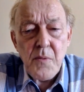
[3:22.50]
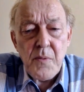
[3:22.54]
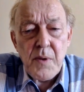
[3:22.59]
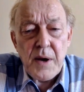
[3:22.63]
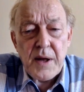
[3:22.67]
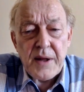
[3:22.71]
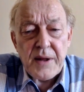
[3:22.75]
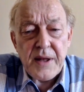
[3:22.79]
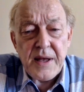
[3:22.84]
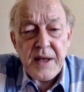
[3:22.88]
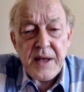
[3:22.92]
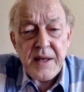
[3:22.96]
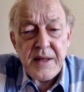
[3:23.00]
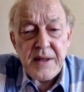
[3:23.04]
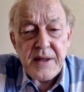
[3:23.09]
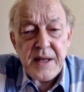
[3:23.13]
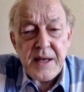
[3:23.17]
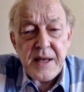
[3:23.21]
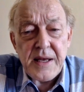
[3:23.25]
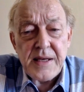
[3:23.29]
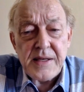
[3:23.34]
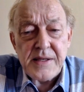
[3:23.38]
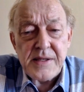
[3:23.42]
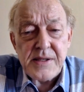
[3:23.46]
Well,
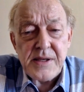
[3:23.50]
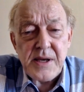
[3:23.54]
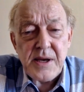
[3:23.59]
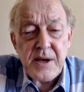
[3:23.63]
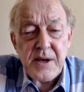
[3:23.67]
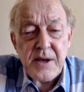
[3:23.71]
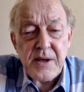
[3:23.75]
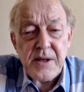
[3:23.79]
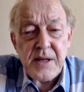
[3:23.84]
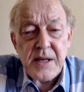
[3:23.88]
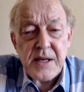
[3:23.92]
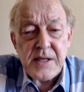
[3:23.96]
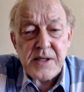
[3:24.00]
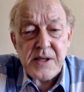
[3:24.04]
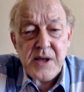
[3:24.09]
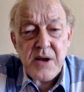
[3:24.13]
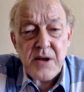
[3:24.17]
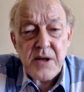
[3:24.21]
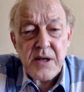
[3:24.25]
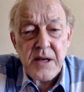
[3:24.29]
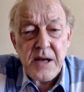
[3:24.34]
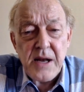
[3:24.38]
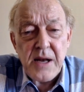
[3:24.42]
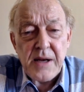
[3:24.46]
there's
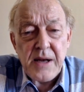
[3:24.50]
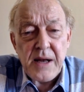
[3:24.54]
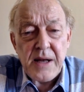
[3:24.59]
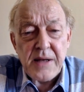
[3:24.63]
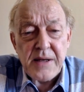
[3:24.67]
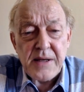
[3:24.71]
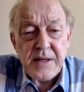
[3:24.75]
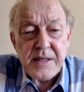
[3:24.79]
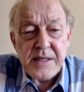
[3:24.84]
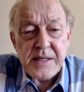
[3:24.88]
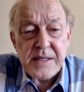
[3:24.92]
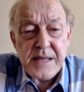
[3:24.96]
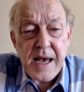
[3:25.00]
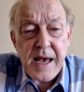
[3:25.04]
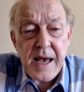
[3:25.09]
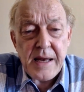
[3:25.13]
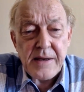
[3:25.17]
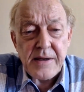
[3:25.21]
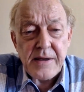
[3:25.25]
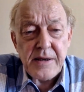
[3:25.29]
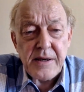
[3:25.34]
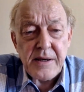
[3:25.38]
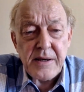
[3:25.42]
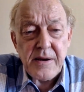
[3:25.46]
certainly an
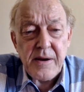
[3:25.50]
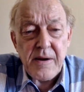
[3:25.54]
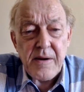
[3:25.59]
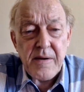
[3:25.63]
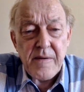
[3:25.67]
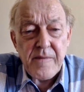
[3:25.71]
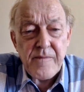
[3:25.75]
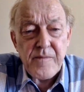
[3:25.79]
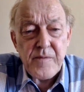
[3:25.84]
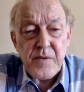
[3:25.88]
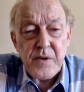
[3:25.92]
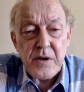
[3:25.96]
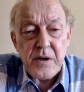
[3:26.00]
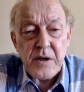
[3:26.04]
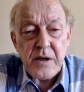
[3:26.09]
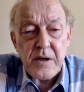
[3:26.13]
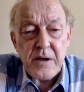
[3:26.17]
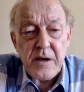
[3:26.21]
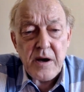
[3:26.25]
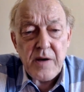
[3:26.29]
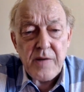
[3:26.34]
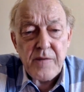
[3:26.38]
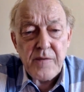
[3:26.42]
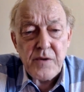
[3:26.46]
understanding
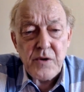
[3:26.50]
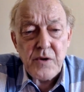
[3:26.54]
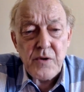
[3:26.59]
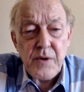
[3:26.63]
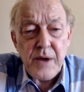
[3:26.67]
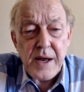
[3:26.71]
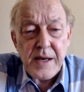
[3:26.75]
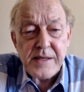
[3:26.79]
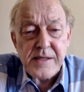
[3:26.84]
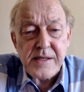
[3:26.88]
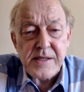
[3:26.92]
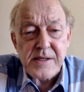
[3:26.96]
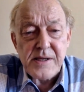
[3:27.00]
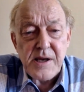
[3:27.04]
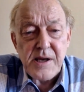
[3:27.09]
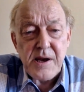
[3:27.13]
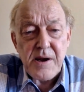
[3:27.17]
of U.S.